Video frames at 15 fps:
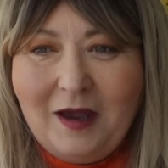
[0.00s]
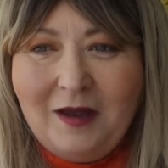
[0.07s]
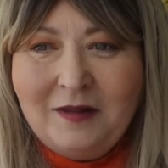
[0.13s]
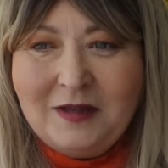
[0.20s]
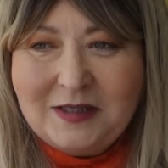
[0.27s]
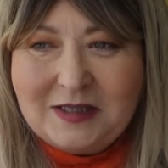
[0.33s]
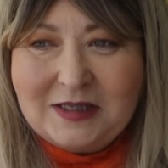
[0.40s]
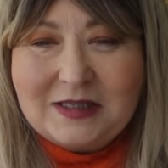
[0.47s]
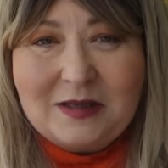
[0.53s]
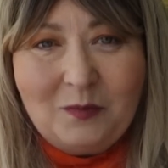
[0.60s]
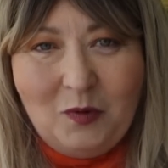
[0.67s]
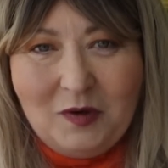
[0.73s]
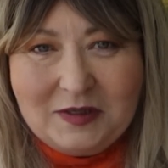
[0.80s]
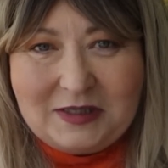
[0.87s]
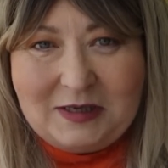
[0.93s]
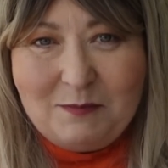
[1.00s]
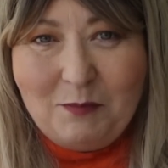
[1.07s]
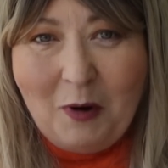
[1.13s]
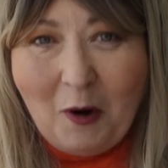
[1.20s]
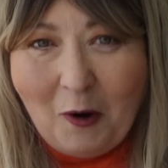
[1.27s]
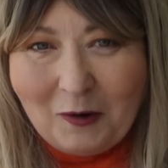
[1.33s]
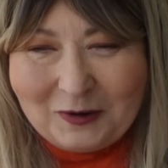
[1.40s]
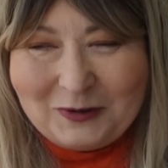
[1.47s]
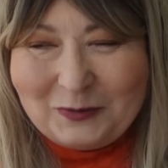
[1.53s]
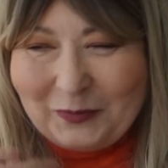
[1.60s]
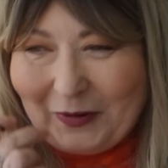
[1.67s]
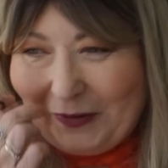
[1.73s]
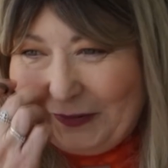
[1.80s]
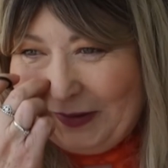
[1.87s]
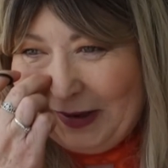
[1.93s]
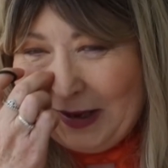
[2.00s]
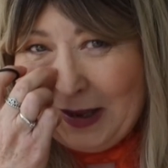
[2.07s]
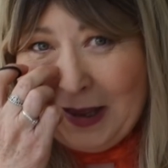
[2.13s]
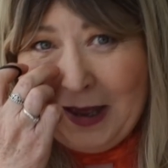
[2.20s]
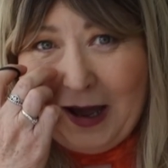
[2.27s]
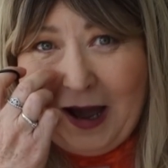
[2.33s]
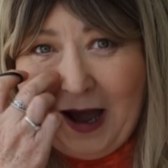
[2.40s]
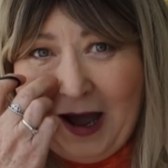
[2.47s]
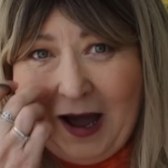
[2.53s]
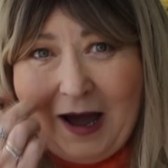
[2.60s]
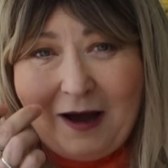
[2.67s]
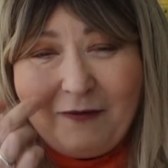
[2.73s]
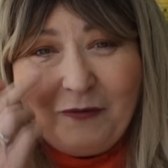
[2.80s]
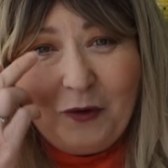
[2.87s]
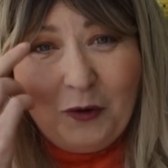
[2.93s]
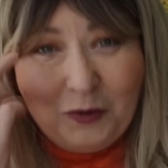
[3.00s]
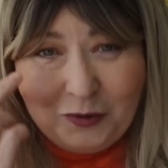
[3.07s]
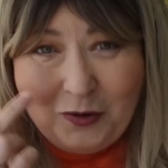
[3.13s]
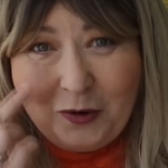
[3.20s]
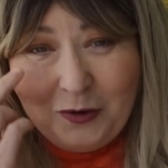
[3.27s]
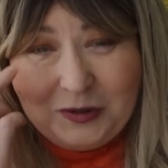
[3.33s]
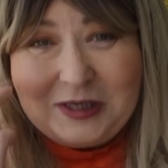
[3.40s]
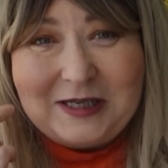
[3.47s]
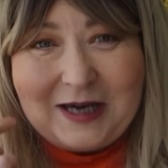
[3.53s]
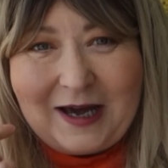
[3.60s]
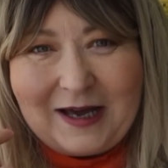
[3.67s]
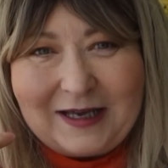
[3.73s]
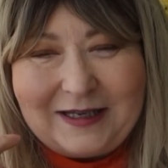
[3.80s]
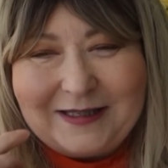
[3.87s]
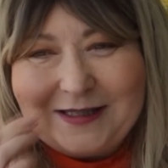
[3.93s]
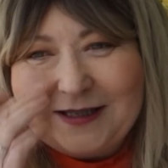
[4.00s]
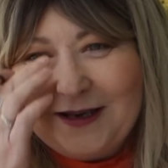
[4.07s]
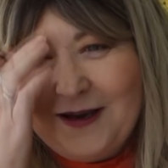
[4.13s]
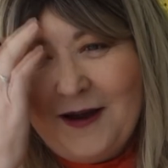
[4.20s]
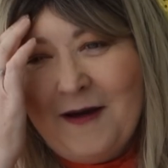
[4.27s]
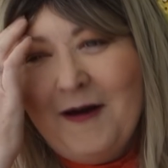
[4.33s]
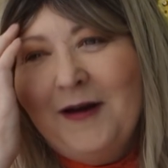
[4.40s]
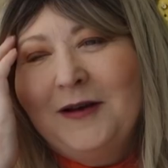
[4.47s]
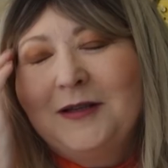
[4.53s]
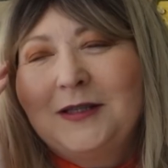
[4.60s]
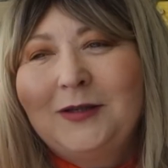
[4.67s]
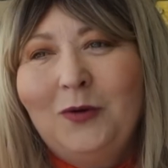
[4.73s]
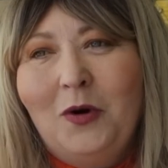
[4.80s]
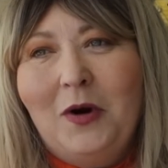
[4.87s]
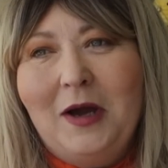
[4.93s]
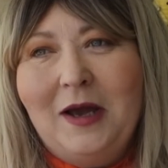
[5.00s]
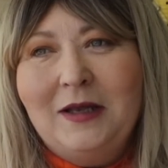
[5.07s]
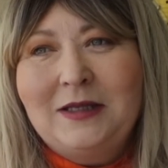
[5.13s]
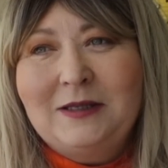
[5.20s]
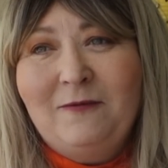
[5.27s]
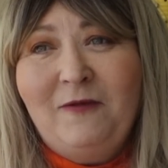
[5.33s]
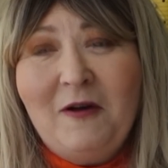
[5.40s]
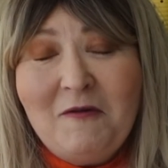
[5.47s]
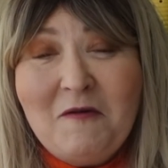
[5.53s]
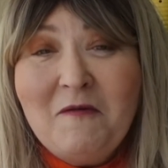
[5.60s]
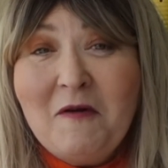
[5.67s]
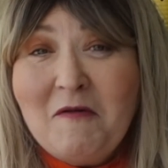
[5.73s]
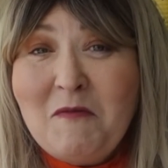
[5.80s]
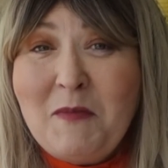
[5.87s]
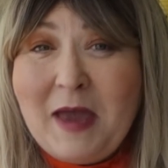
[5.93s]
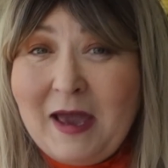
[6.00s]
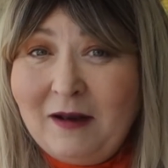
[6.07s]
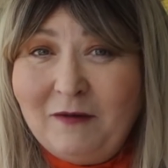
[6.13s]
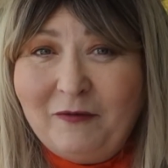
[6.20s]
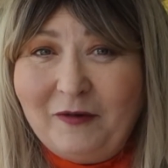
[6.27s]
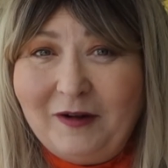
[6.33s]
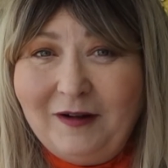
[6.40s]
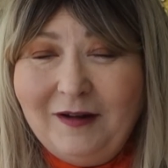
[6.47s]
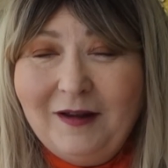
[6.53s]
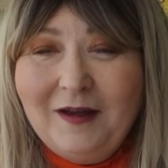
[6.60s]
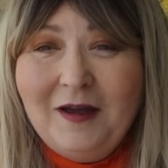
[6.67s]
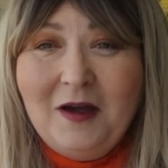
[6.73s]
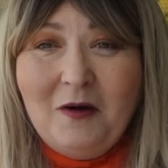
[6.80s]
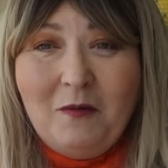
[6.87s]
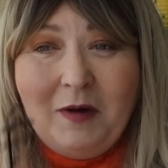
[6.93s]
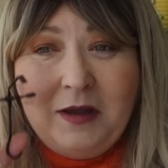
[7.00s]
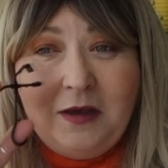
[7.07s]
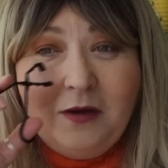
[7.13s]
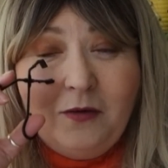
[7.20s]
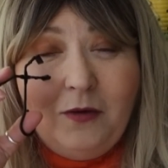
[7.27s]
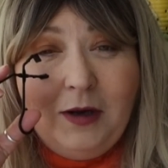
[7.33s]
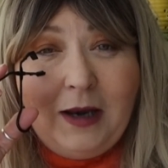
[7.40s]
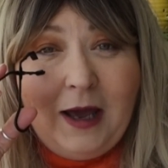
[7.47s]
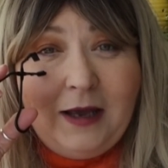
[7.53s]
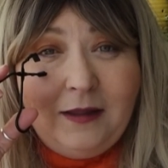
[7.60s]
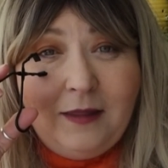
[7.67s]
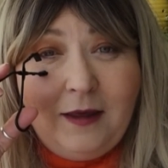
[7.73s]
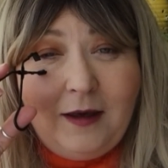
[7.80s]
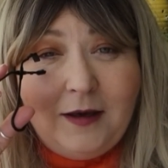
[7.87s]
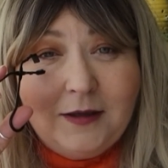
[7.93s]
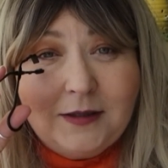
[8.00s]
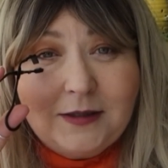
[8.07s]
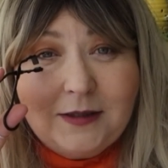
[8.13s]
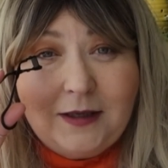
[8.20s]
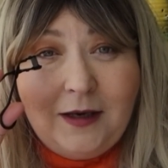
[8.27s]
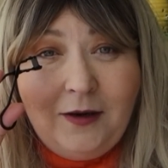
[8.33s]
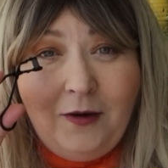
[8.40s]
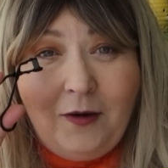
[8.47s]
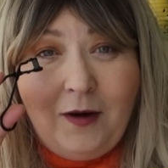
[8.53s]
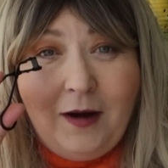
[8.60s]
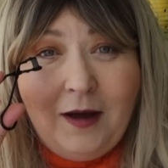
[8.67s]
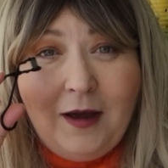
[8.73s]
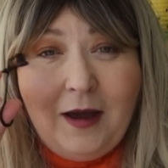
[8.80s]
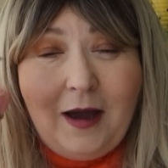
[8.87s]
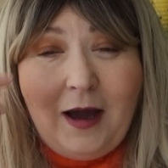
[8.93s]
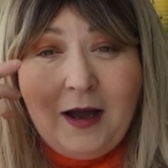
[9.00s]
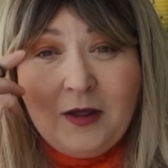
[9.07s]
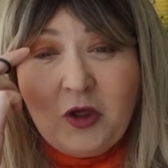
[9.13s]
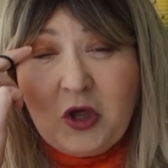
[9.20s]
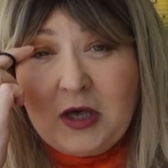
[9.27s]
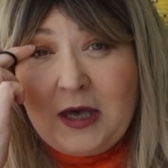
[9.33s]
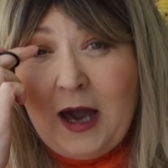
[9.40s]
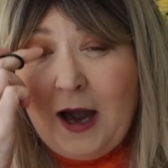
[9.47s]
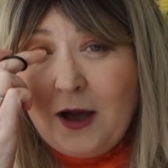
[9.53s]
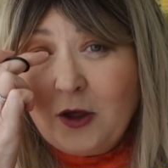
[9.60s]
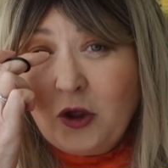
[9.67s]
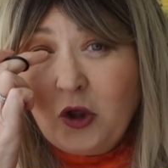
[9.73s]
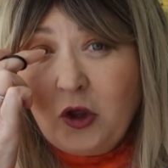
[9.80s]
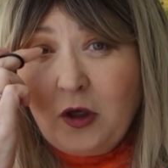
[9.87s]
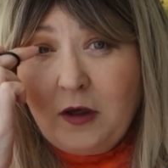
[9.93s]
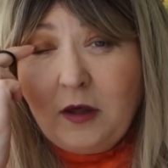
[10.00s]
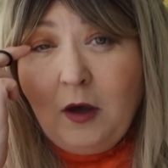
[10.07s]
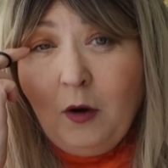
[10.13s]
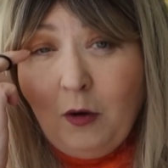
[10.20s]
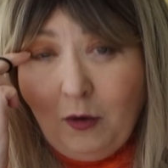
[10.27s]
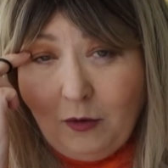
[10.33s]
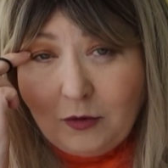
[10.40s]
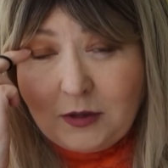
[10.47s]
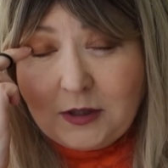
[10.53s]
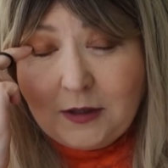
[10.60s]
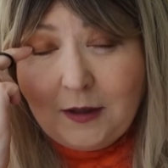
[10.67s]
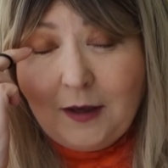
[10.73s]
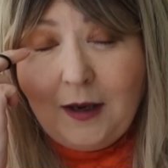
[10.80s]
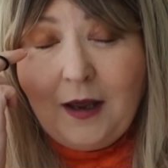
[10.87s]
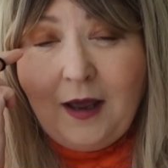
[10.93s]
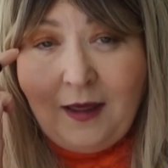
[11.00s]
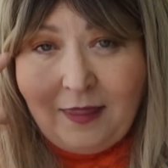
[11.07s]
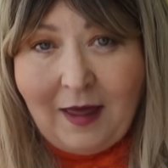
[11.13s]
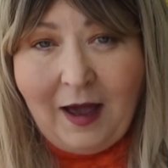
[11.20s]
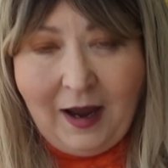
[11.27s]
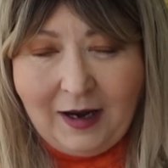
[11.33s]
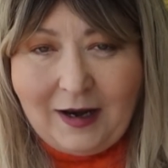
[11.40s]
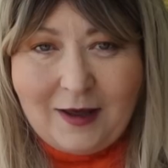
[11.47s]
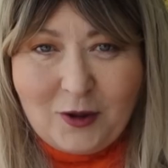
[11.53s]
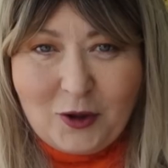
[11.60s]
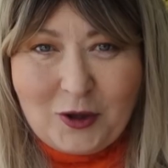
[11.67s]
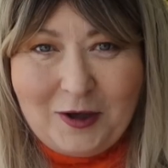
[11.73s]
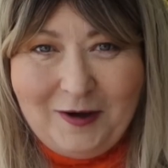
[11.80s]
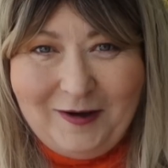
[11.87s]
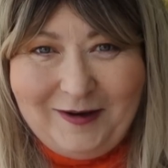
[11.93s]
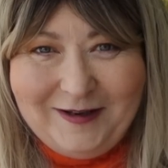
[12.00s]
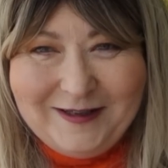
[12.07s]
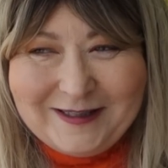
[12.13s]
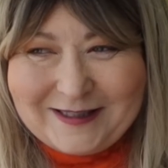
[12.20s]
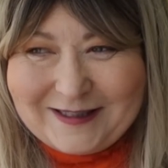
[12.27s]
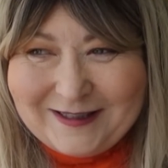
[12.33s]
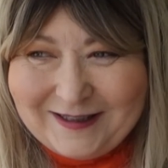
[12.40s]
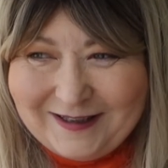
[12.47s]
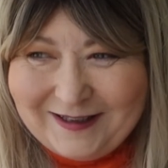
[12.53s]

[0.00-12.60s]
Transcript: and this is the most important one, I have hooded eyes. So it's very, very painful when you go like this, you know, and you catch your hood in the eyelash curlers.